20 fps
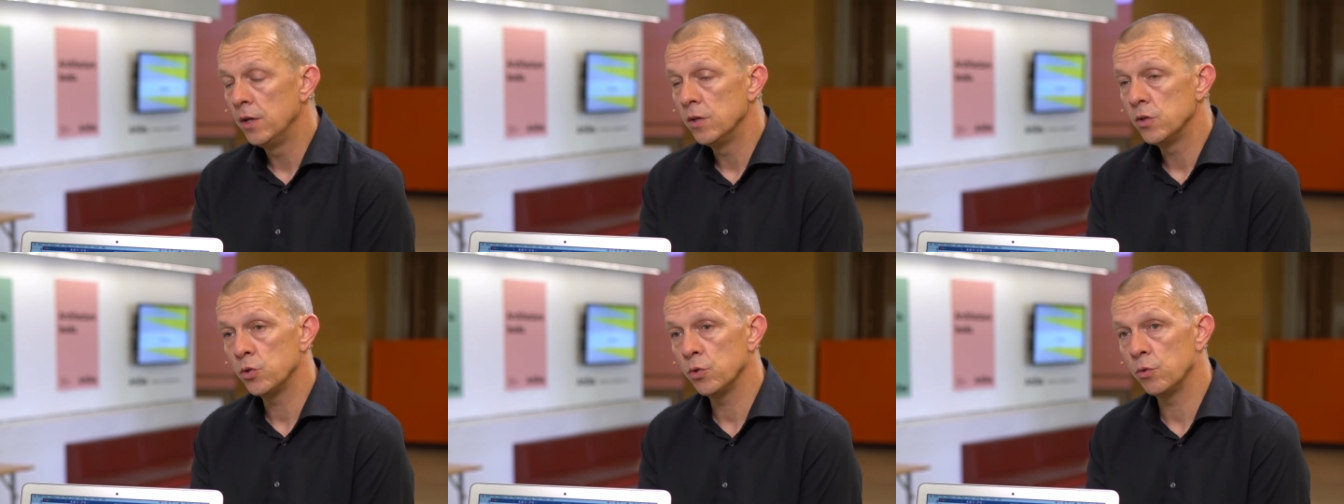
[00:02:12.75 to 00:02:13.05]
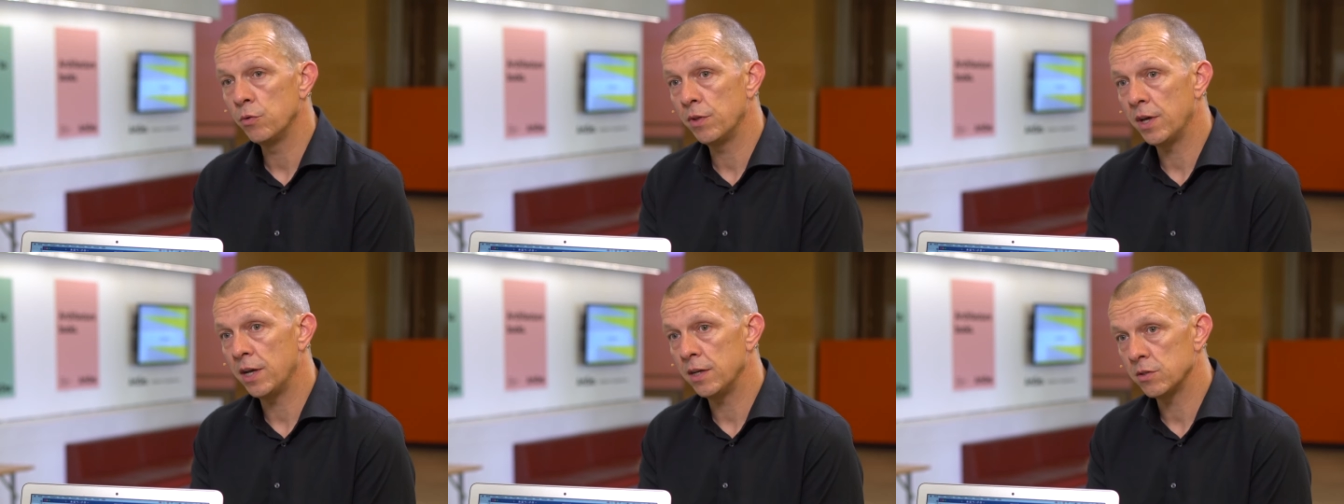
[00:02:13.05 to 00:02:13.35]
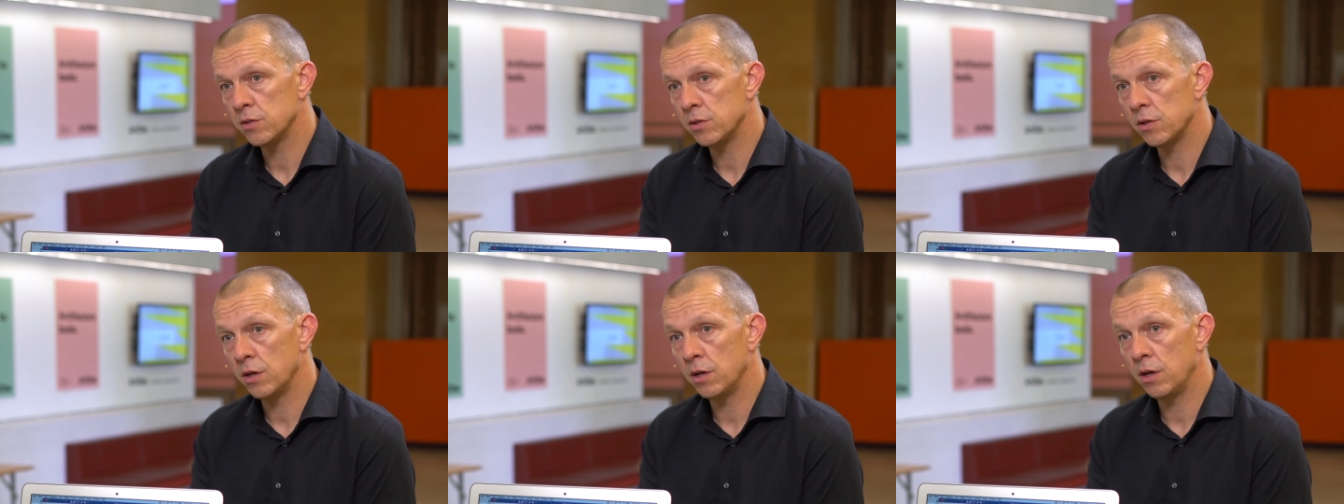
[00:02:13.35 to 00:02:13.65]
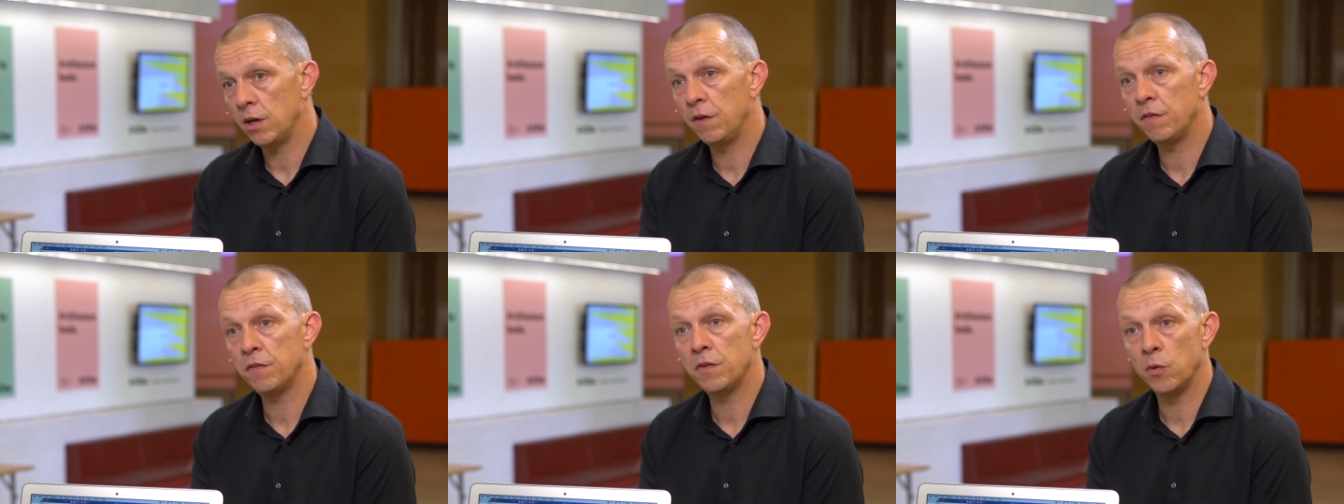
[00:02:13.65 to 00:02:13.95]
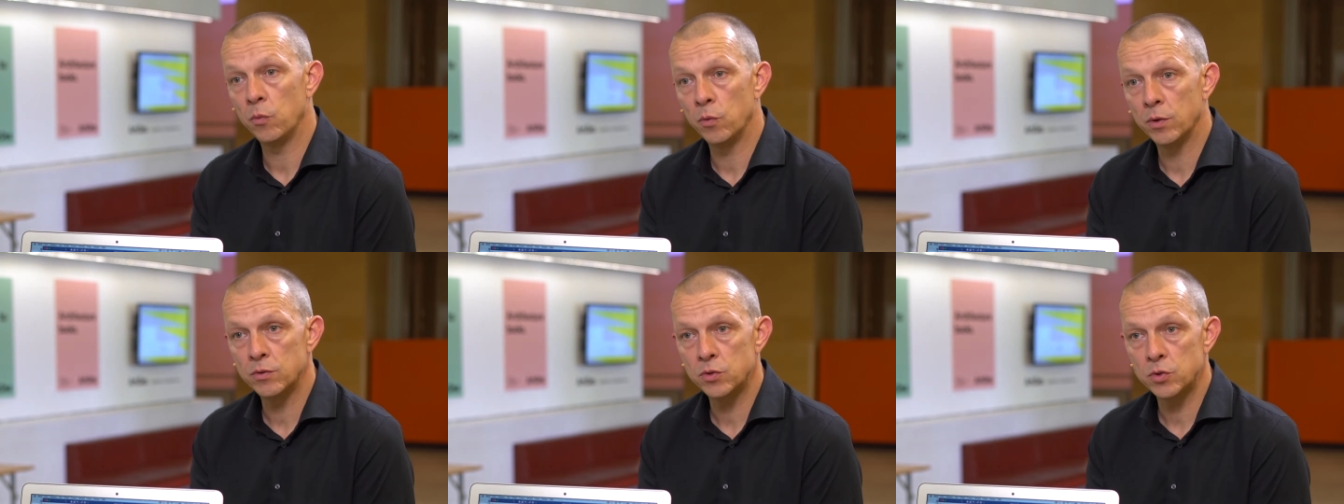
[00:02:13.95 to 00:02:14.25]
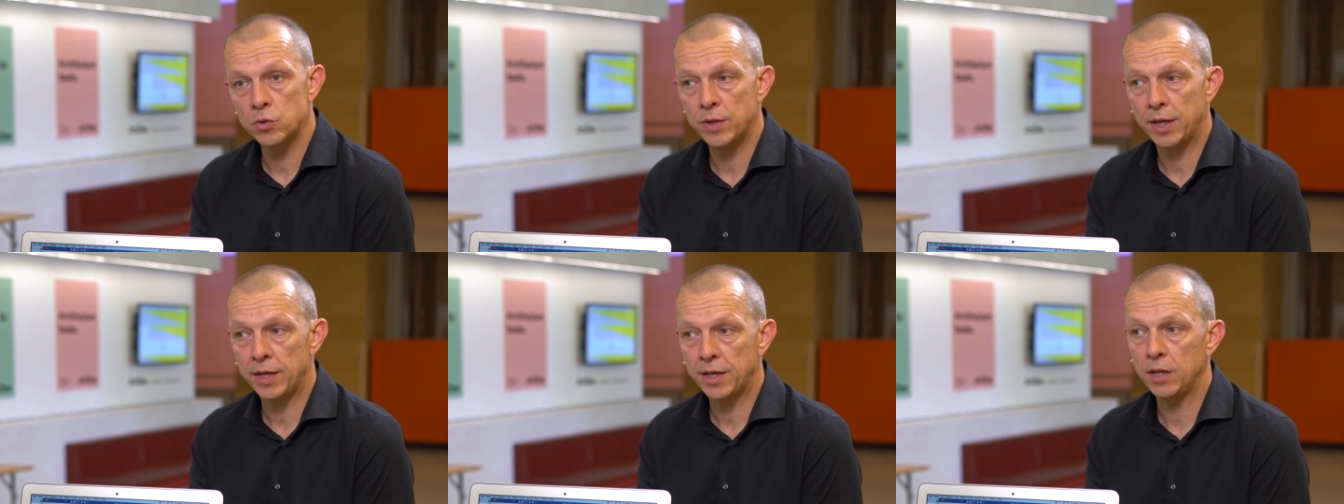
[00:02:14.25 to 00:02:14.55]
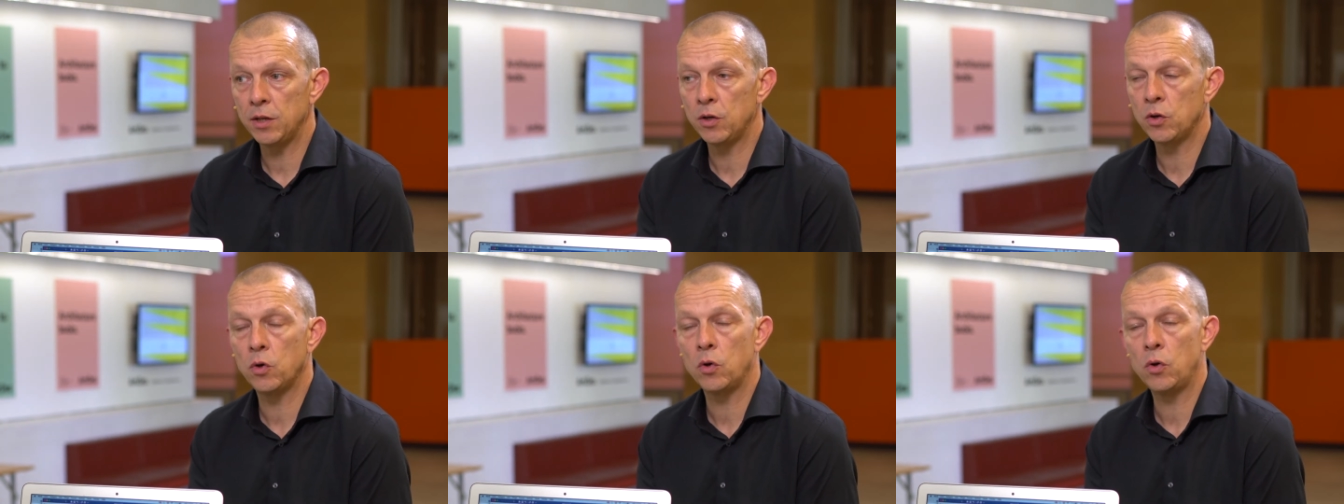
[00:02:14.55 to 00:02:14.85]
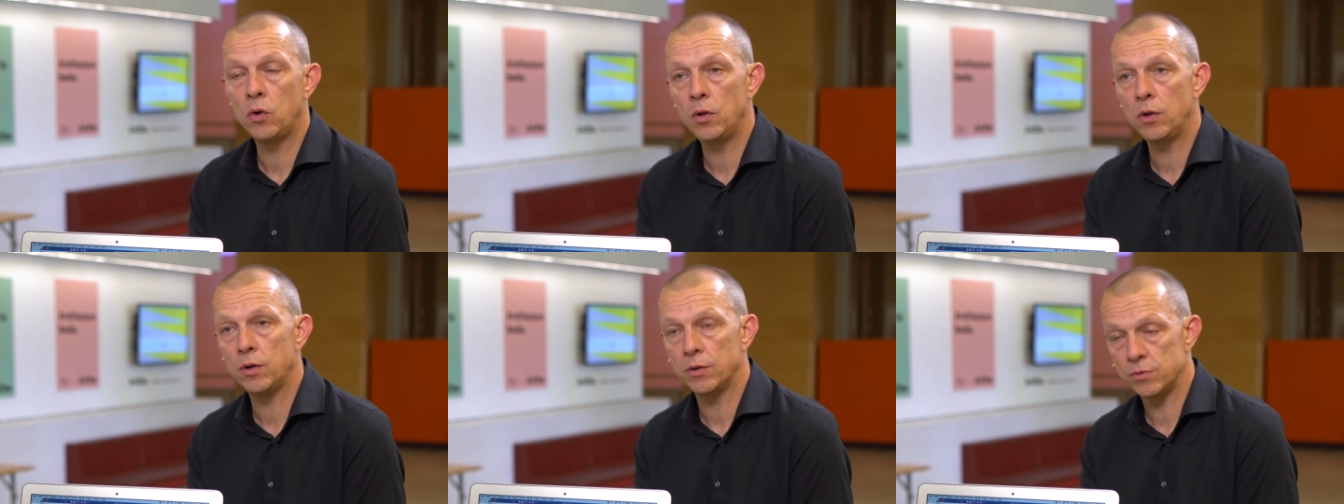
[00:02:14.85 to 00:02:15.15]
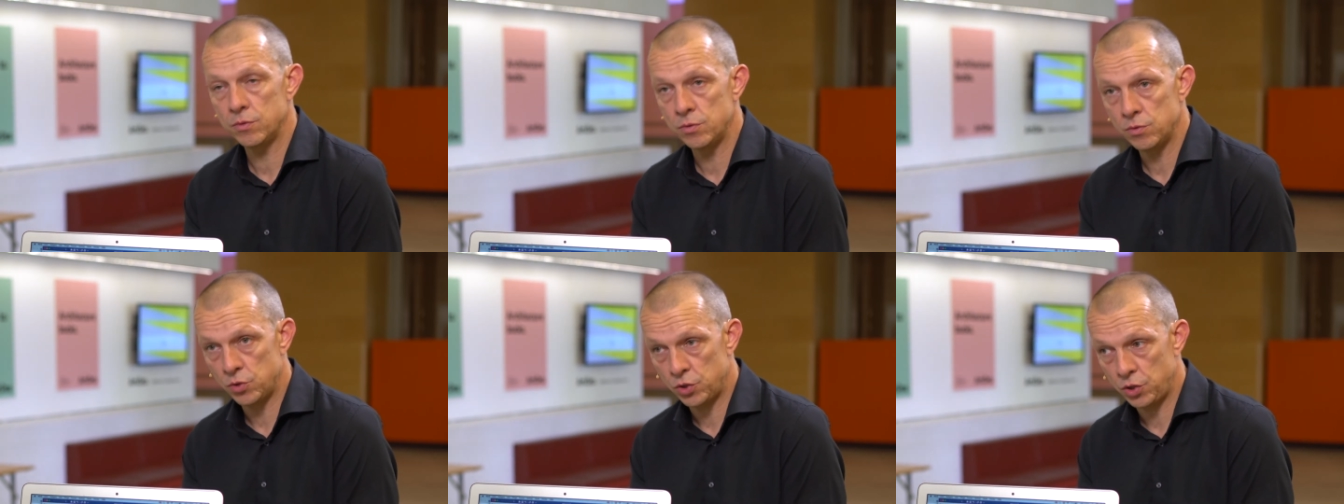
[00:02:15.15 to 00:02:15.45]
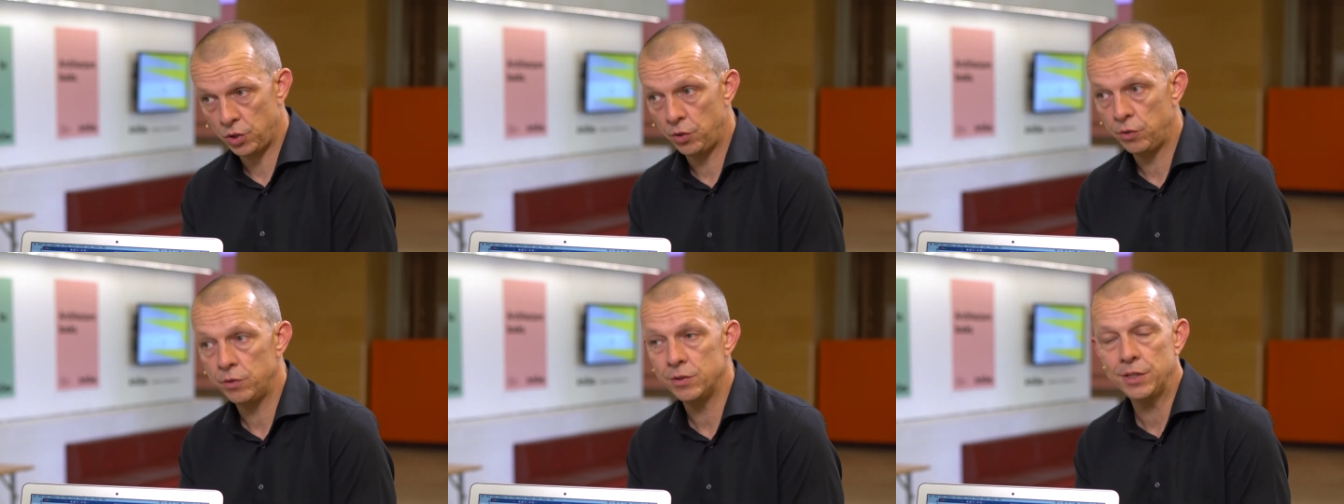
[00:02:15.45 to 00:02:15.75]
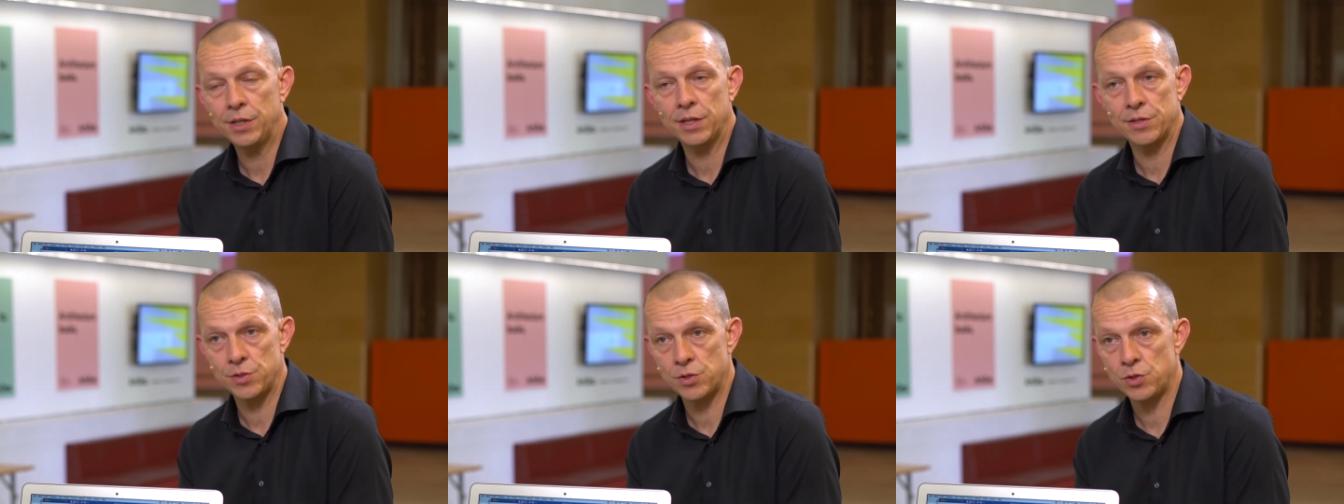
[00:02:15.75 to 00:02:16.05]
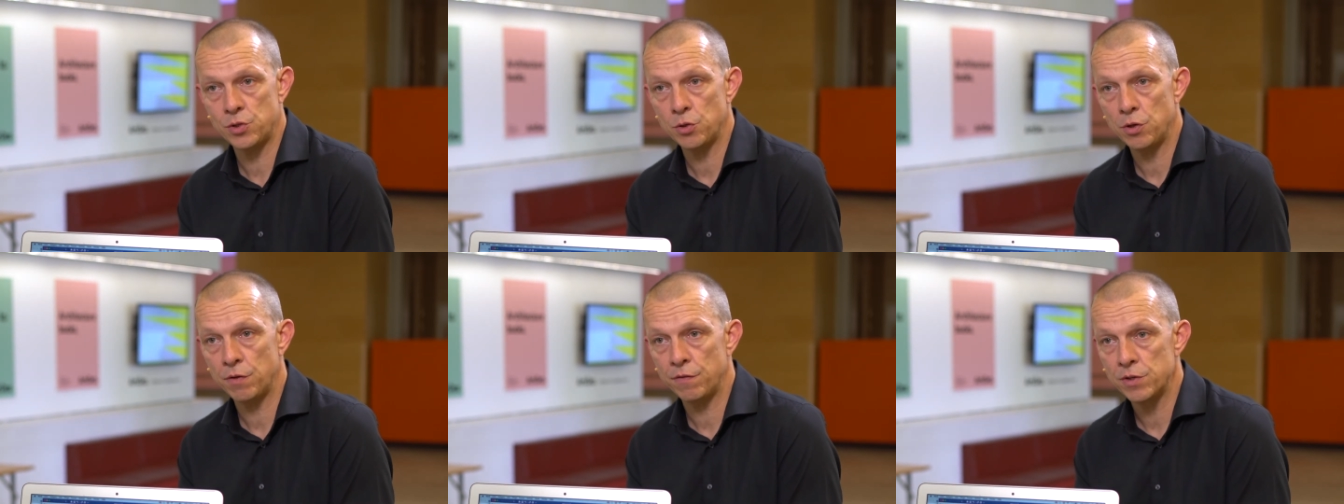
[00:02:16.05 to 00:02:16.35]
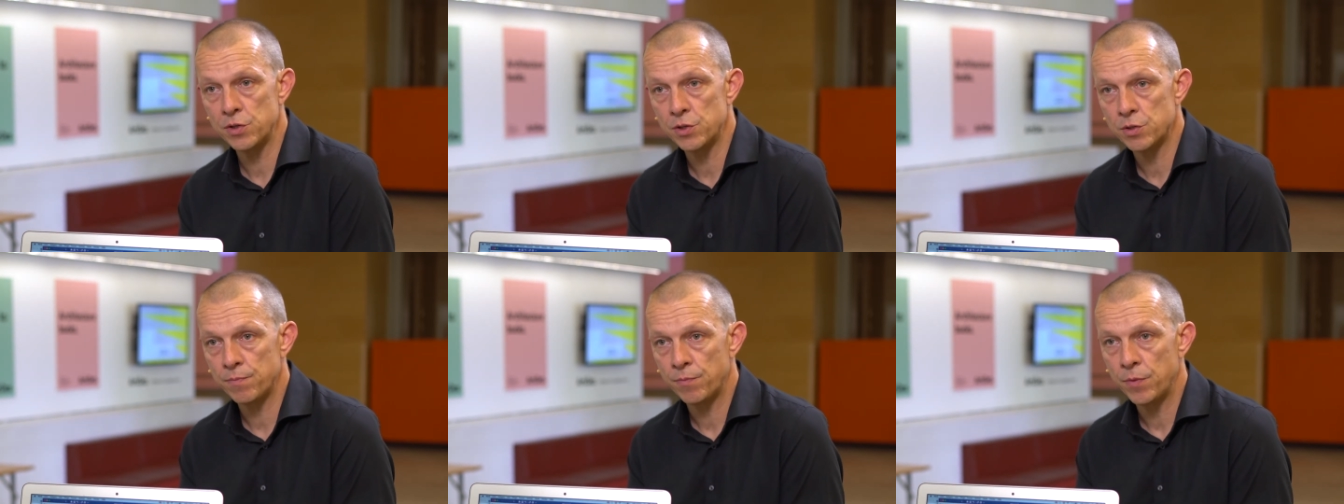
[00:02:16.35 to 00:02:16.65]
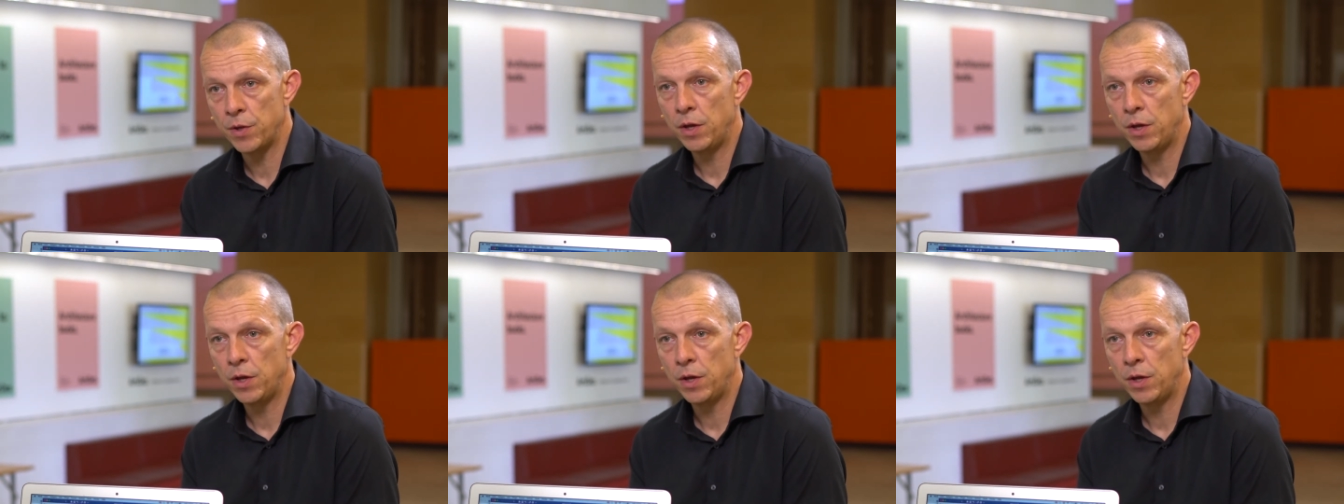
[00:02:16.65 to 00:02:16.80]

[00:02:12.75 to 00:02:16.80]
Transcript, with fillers: so that uh, if they want to, they can call on security as a service.